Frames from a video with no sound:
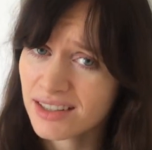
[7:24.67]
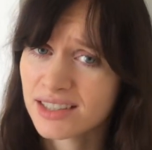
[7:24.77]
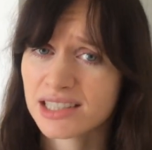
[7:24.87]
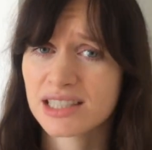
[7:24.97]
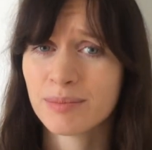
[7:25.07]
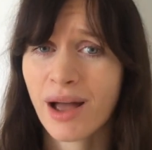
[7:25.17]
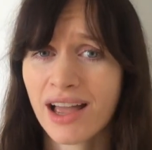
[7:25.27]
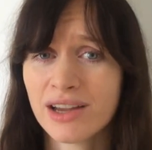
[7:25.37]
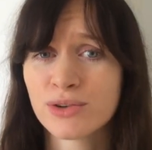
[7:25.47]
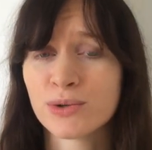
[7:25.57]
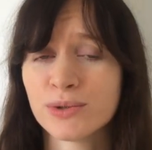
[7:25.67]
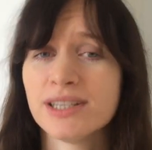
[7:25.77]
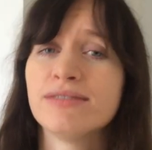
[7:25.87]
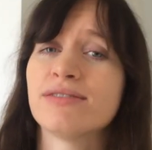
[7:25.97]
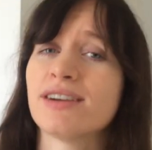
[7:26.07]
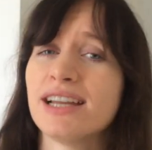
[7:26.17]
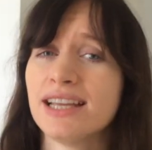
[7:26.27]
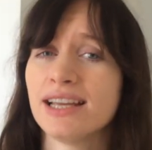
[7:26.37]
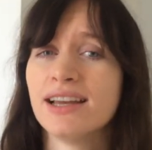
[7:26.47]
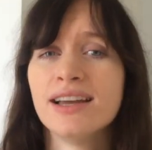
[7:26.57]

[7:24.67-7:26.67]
just buy cruelty-free